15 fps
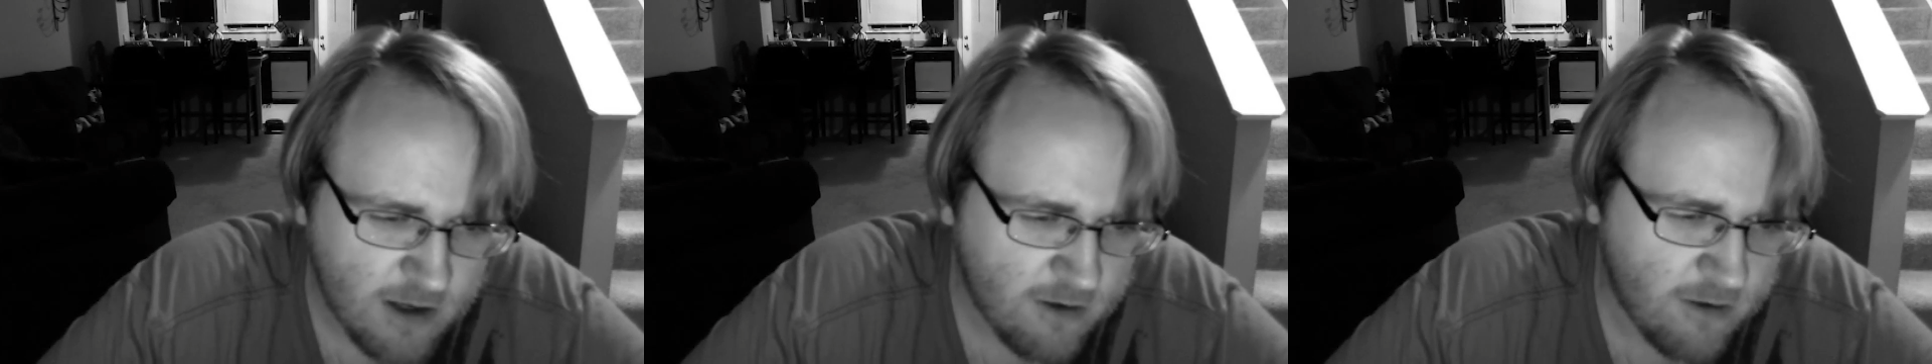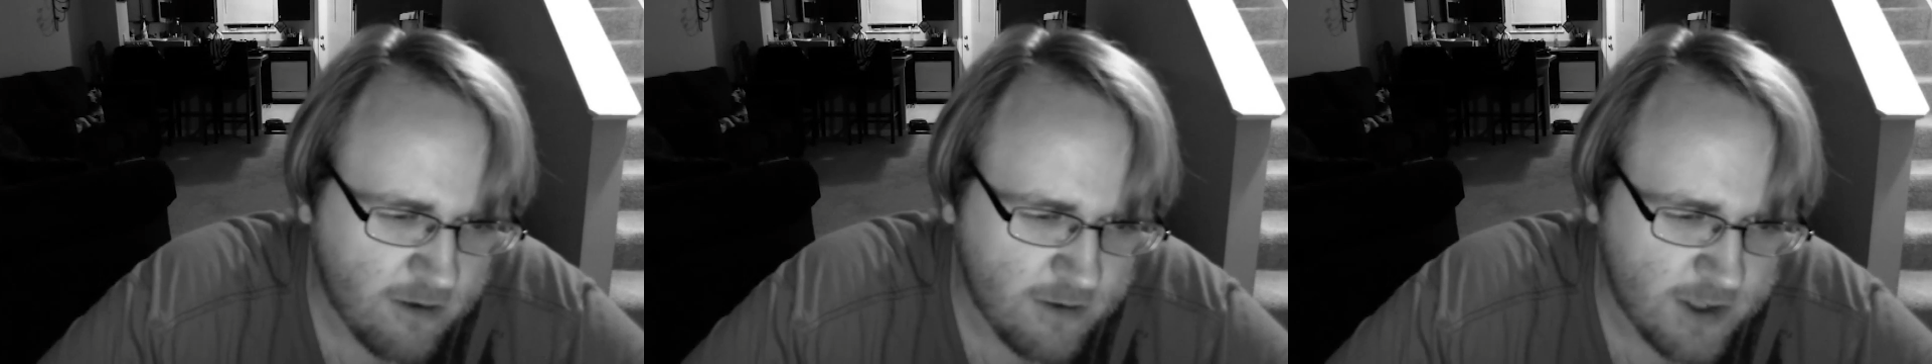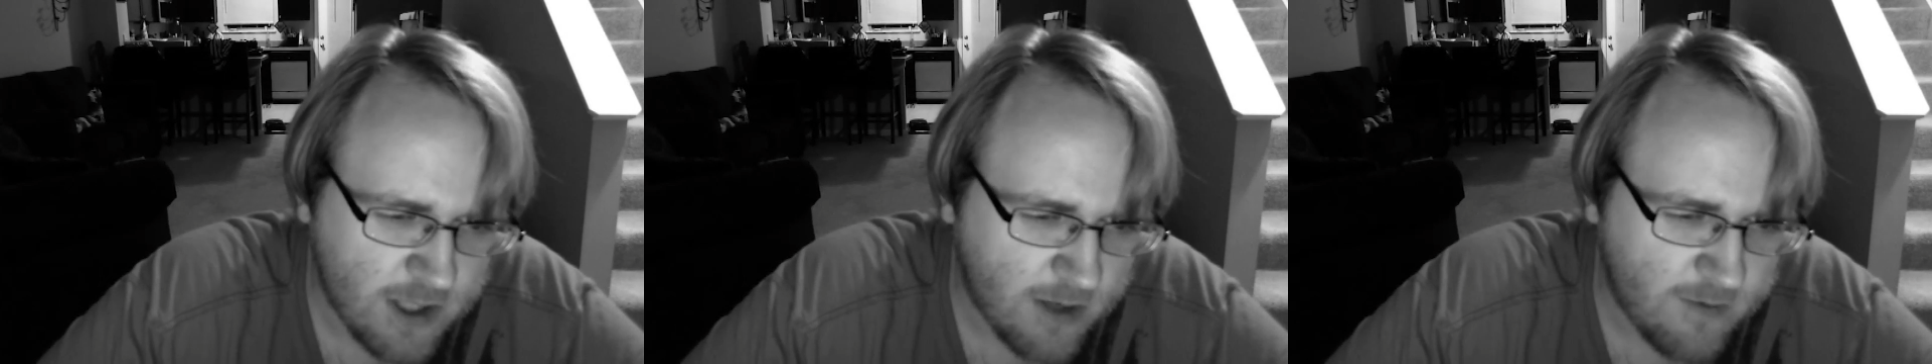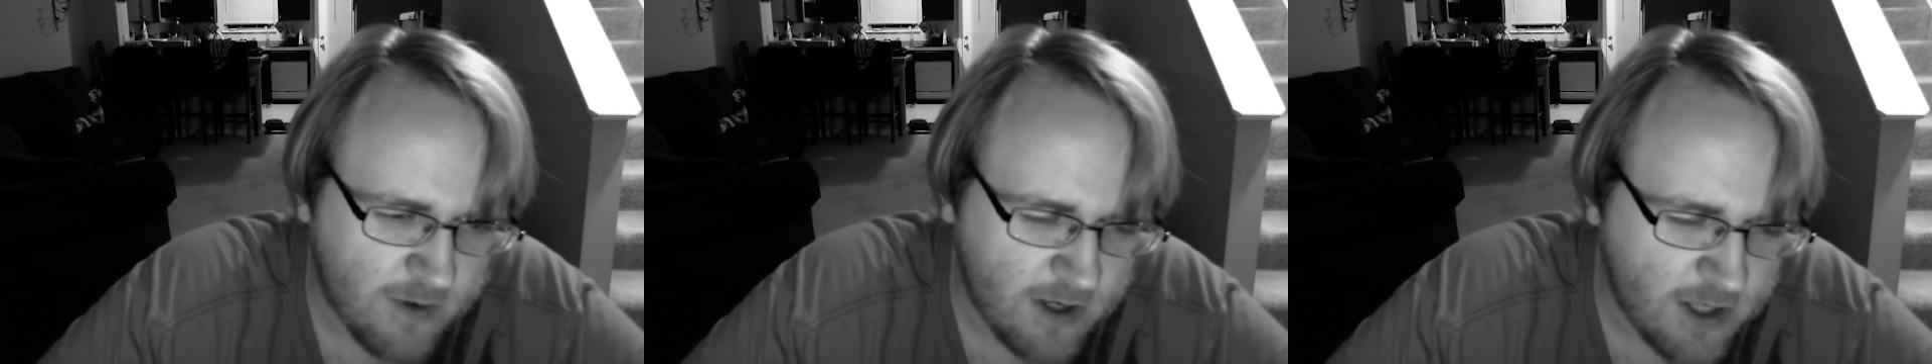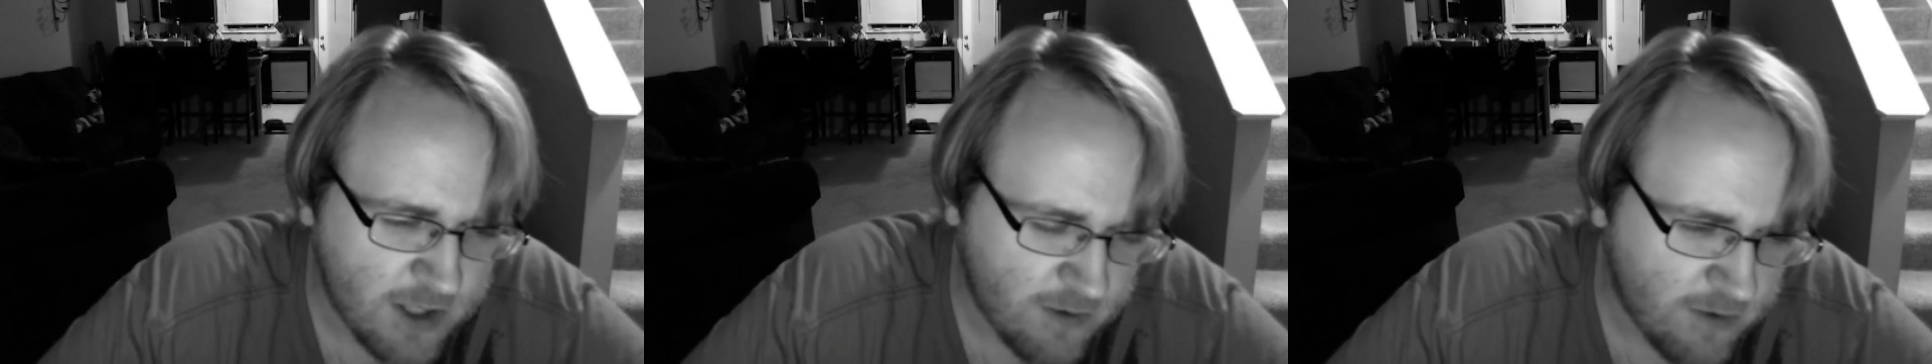that grows up
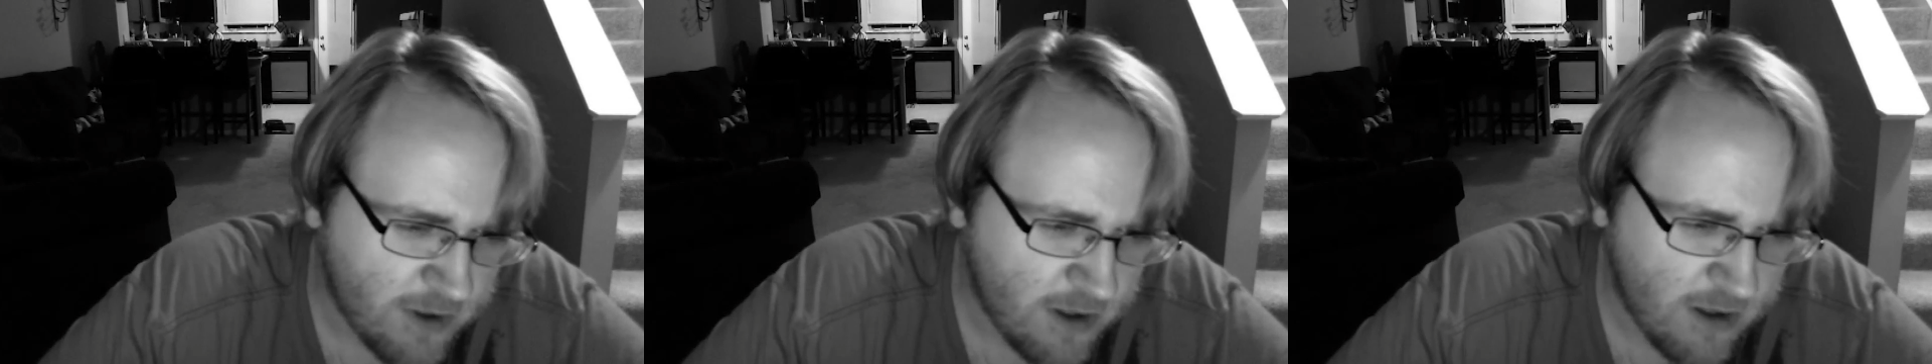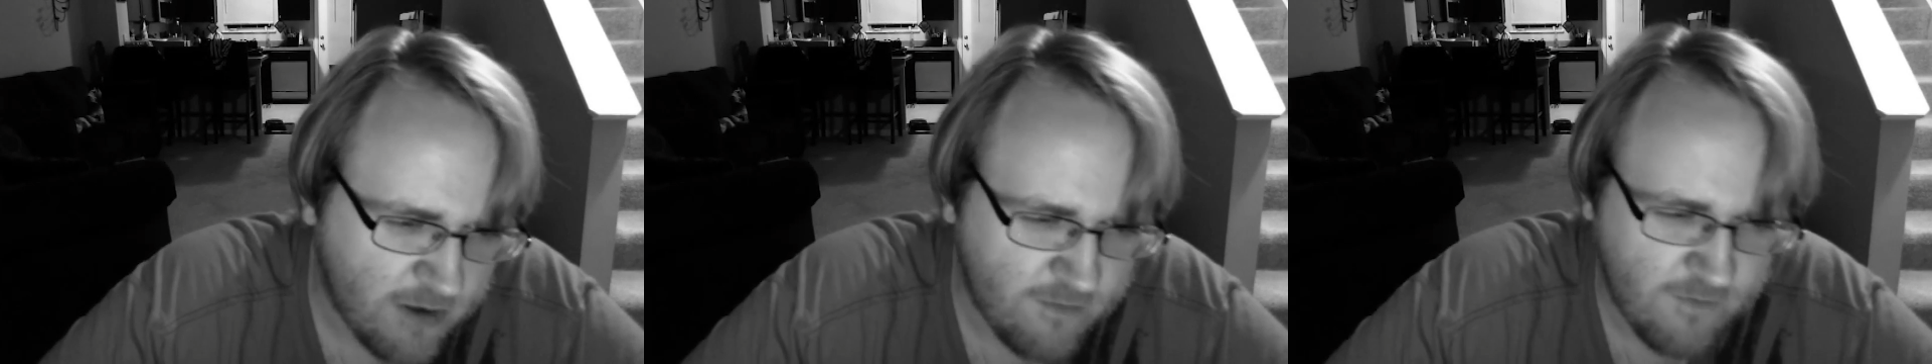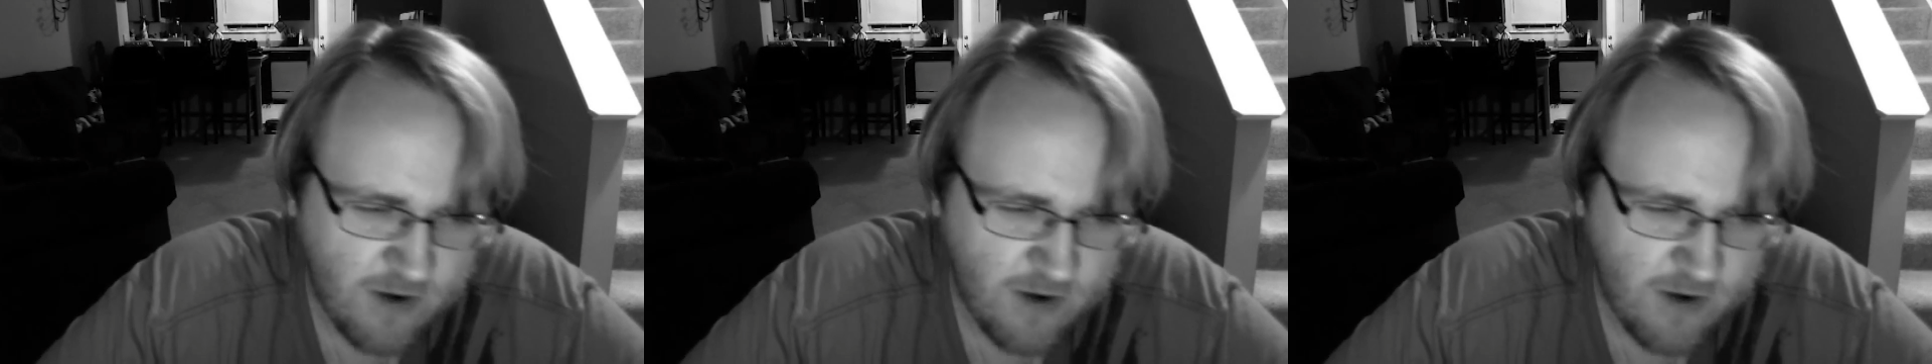in Israel,